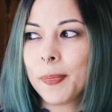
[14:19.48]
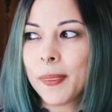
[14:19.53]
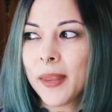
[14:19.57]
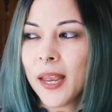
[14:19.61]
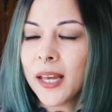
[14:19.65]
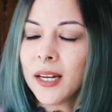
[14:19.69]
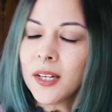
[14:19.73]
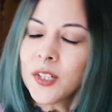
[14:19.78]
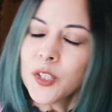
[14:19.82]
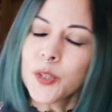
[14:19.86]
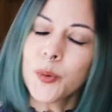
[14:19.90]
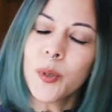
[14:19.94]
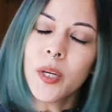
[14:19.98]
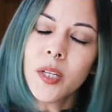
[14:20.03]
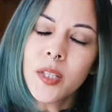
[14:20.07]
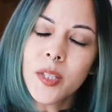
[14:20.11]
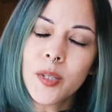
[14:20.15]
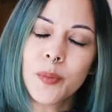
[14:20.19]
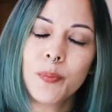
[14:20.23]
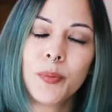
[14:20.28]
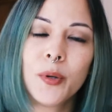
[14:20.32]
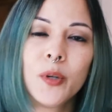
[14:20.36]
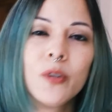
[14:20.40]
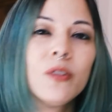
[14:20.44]
and it's
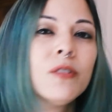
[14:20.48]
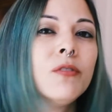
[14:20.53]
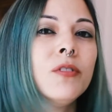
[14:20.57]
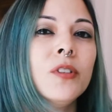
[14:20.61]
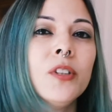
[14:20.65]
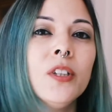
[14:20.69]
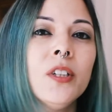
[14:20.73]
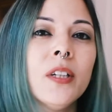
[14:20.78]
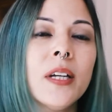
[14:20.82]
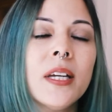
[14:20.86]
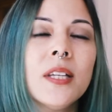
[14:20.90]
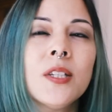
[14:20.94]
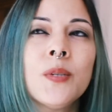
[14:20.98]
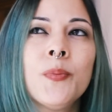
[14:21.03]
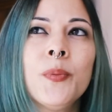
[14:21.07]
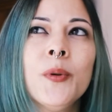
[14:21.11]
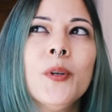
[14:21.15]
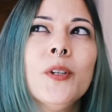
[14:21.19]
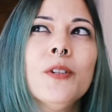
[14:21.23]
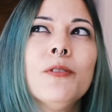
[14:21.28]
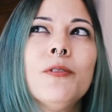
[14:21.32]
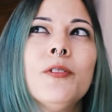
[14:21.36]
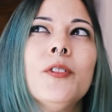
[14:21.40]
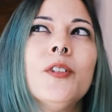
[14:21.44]
it's beautiful. It's
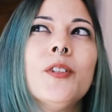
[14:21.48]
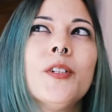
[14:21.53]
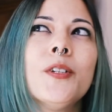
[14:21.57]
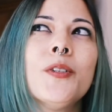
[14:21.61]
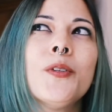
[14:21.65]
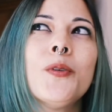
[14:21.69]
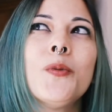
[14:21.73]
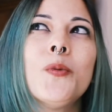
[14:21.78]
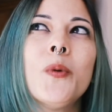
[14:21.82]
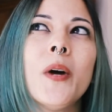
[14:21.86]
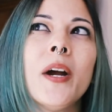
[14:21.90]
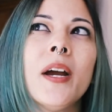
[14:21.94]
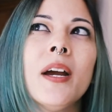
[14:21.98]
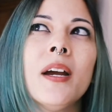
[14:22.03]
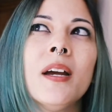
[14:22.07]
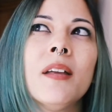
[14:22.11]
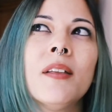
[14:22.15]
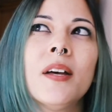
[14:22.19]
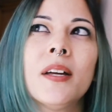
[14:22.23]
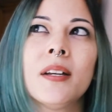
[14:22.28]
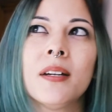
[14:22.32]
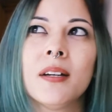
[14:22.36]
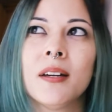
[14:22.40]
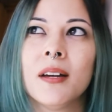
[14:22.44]
beautiful in the way
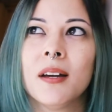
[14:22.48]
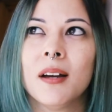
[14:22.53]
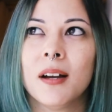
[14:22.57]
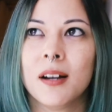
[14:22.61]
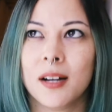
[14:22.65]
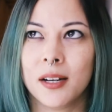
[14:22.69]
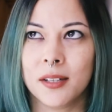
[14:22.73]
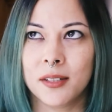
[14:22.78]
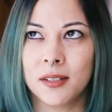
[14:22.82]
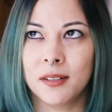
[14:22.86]
that a,